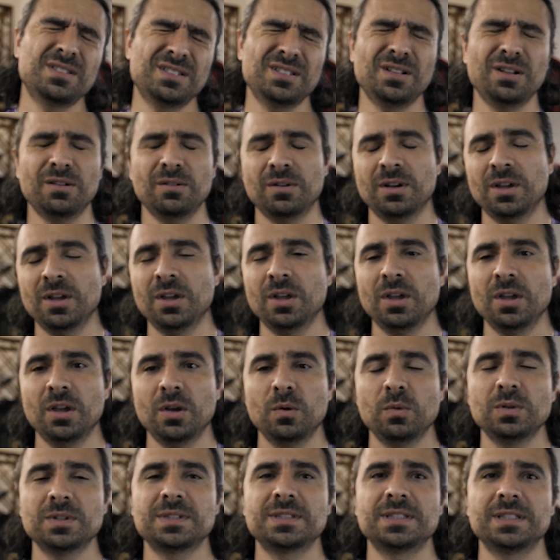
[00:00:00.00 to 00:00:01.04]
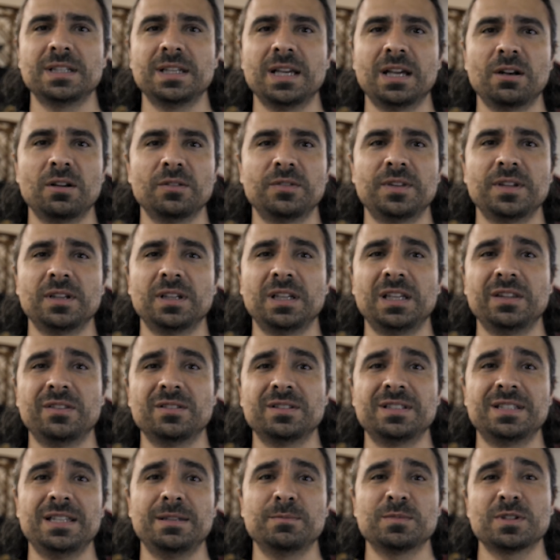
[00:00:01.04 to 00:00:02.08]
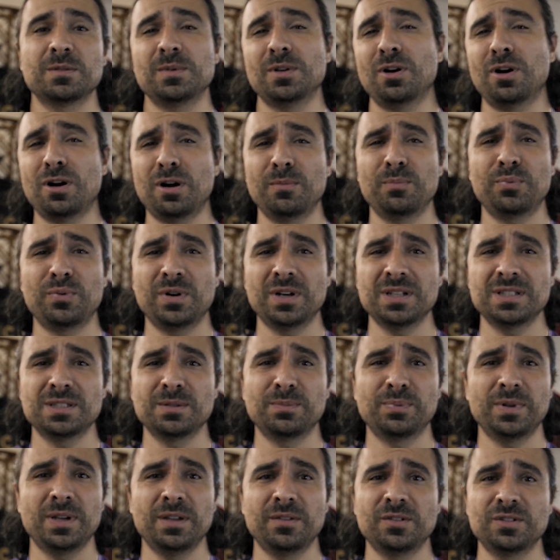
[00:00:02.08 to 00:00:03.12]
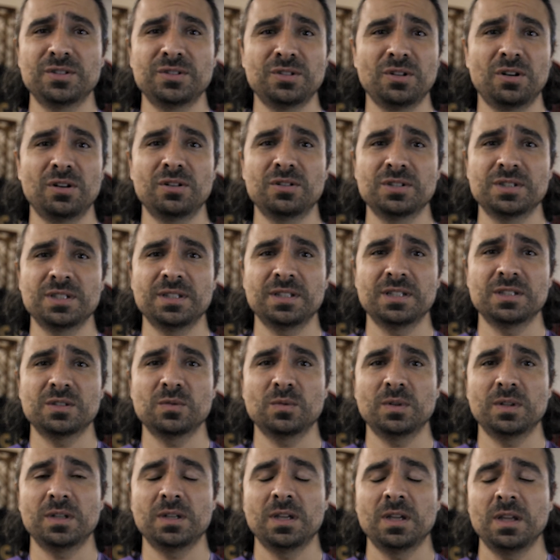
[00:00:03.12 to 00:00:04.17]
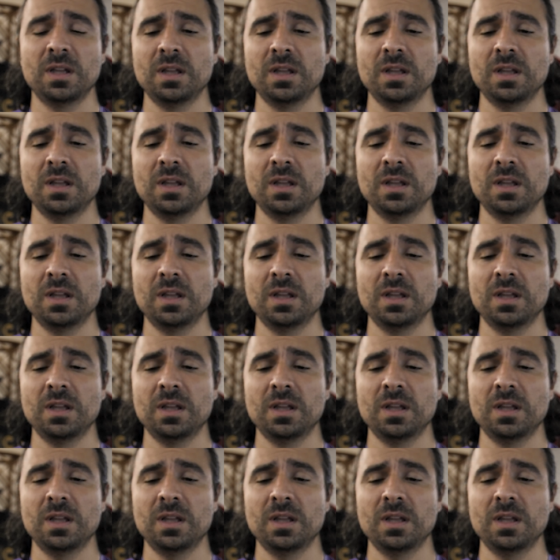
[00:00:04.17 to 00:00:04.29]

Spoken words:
So we'll see. I don't think either team's gonna be hard pressed to play their starters in this one.